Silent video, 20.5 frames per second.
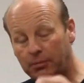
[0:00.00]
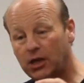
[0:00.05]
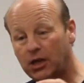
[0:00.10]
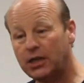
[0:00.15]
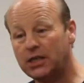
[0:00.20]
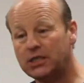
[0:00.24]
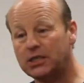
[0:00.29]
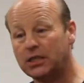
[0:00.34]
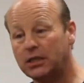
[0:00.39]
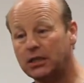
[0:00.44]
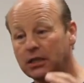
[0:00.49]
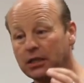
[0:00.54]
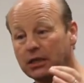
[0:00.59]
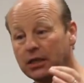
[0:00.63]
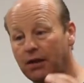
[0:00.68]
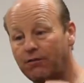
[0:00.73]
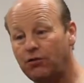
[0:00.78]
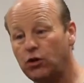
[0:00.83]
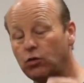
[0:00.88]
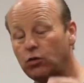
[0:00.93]
I'm going to
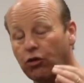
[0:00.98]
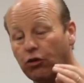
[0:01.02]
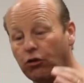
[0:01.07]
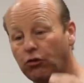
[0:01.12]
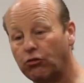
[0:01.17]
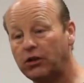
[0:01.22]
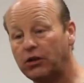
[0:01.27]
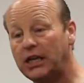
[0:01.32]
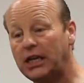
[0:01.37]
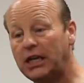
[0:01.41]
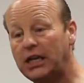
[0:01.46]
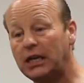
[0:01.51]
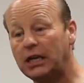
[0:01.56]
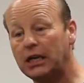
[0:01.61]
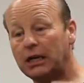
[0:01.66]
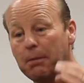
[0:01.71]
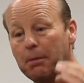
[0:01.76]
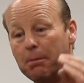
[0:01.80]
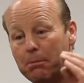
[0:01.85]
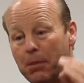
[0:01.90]
give you
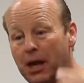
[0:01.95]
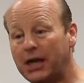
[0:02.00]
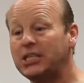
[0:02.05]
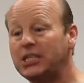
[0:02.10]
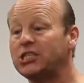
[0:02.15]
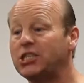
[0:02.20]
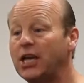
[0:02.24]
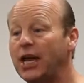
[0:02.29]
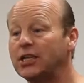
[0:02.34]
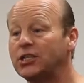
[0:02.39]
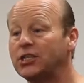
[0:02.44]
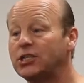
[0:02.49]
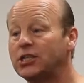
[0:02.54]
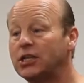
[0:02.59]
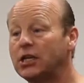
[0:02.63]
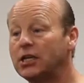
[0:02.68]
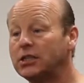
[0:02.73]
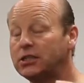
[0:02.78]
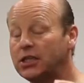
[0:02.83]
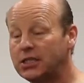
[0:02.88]
3
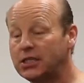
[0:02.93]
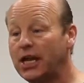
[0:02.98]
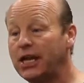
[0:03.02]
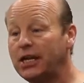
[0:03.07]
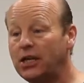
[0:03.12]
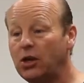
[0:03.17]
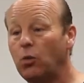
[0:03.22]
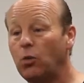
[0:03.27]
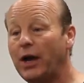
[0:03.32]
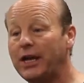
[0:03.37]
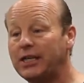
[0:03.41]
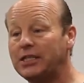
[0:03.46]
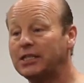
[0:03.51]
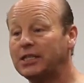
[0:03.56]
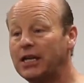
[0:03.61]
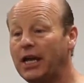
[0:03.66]
mindsets to take away